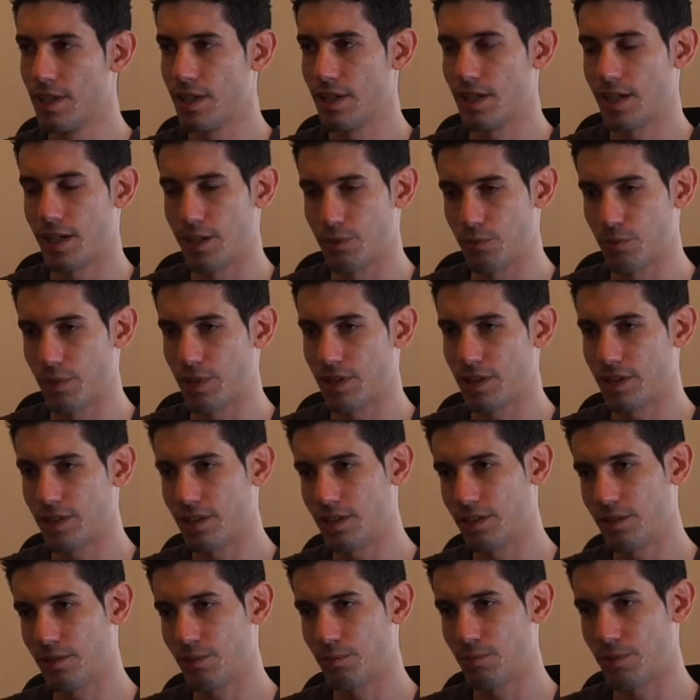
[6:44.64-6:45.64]
And when
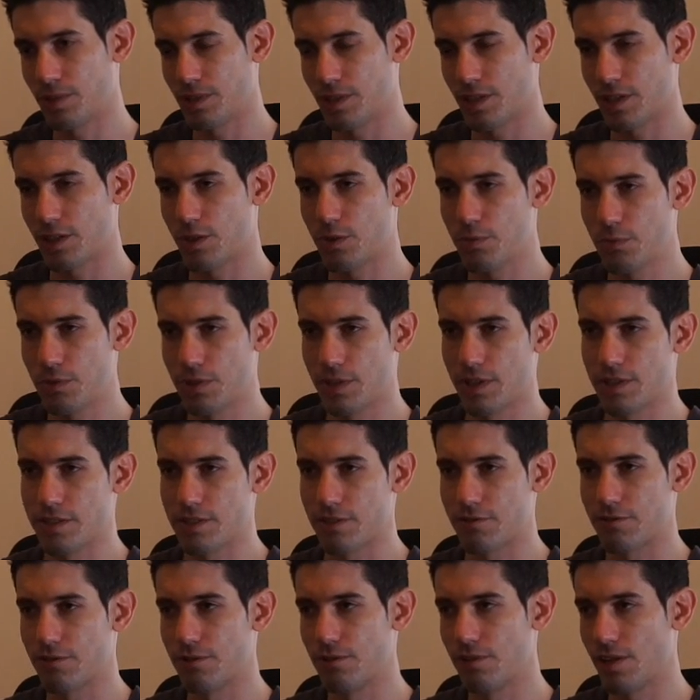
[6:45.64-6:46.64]
he when he accumulates
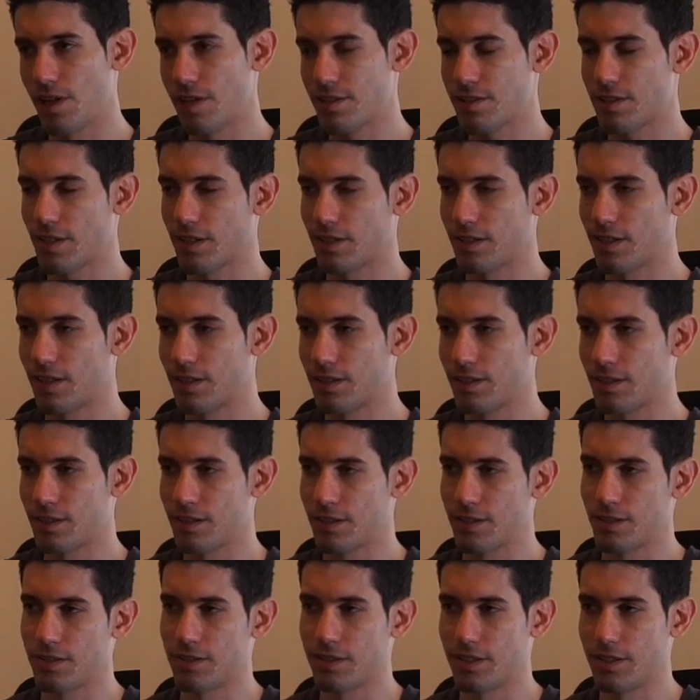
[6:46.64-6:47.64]
a few rights like that, then
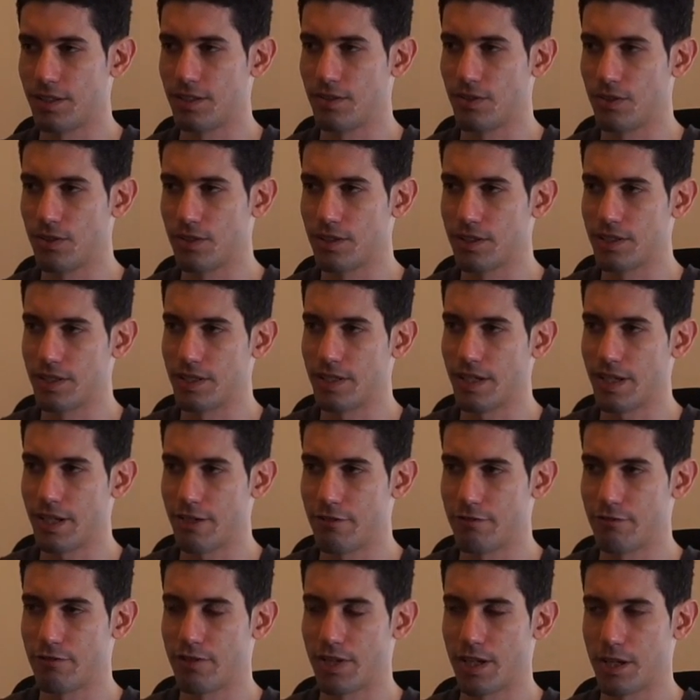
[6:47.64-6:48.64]
he, he already
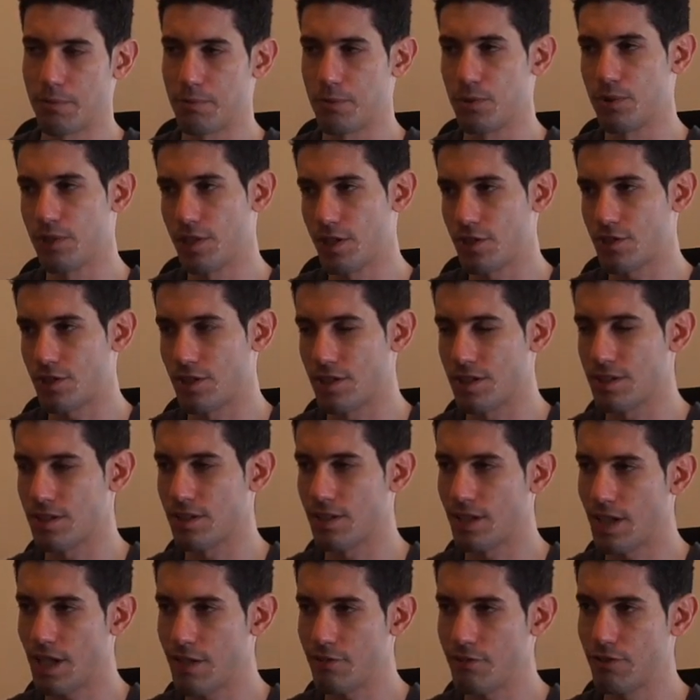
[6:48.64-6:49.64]
have a reputation as a
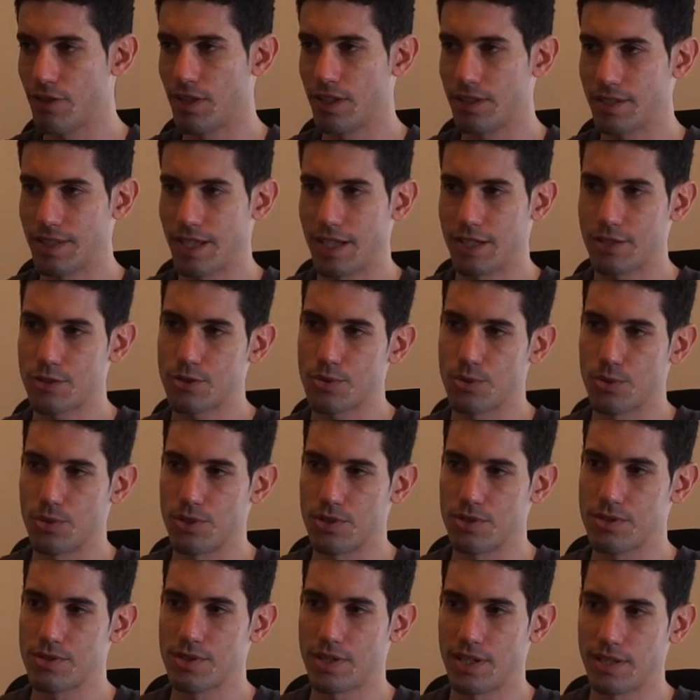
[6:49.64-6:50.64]
driver attached to
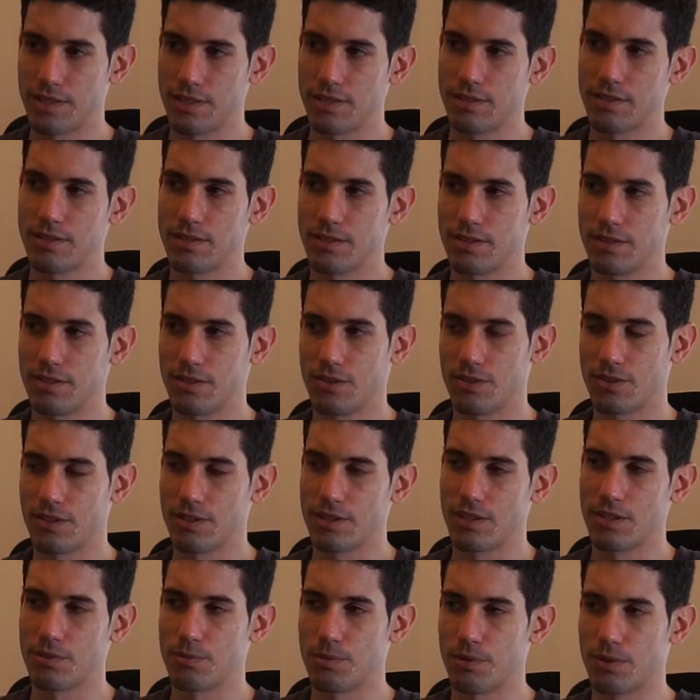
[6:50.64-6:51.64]
his identity on the
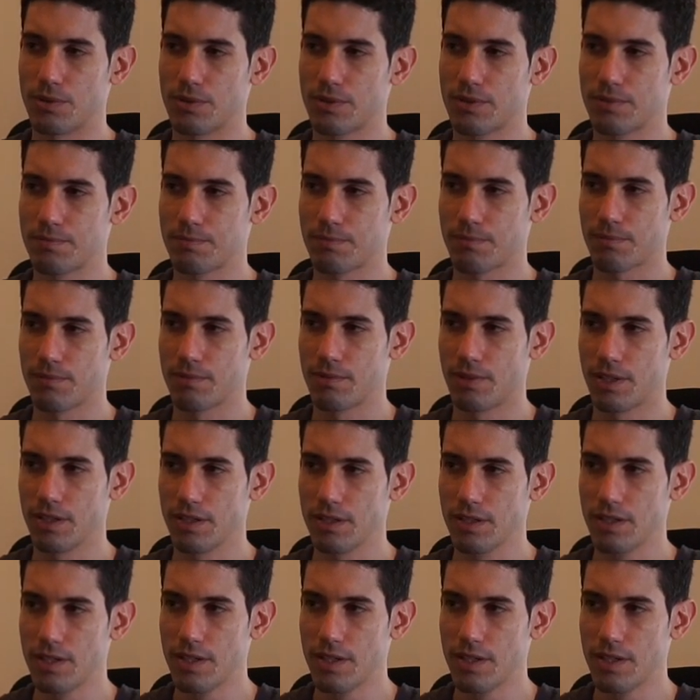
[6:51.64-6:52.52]
network right?